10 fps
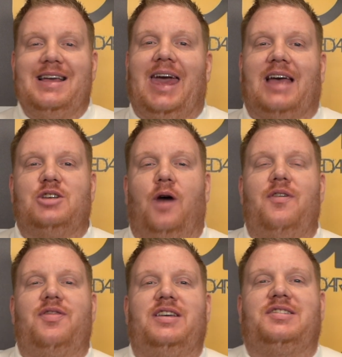kicks
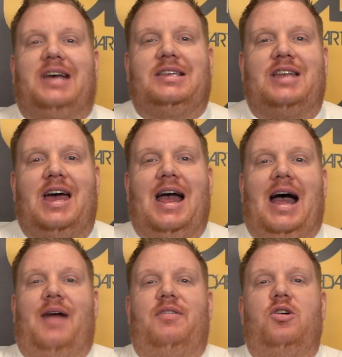off this Saturday
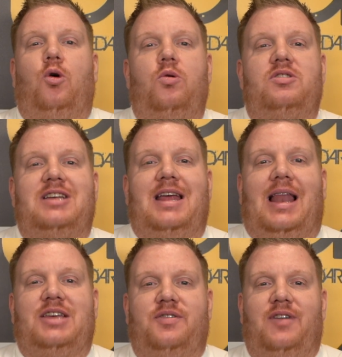at the Aldersley
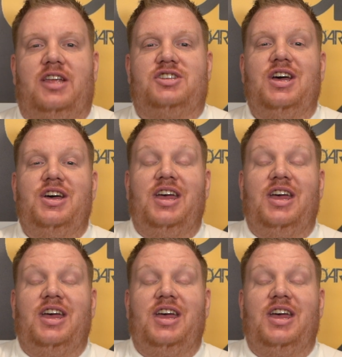Leisure Village